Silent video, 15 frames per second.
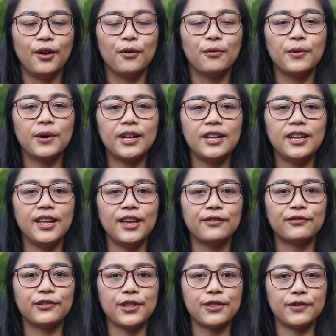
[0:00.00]
One in
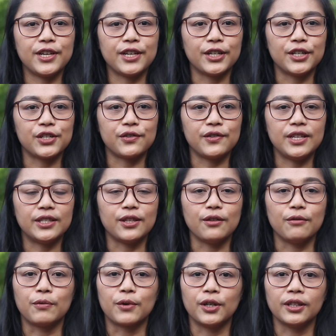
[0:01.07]
every 3 countries in the
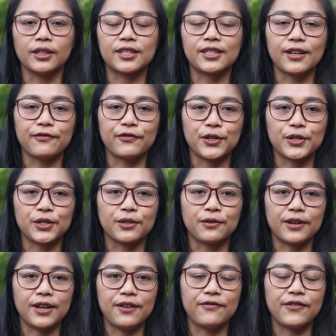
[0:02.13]
world suffers
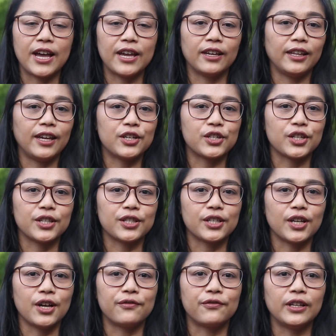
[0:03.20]
grave violations
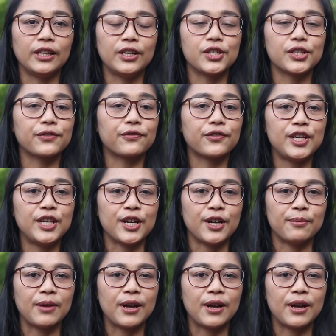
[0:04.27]
of religious freedom,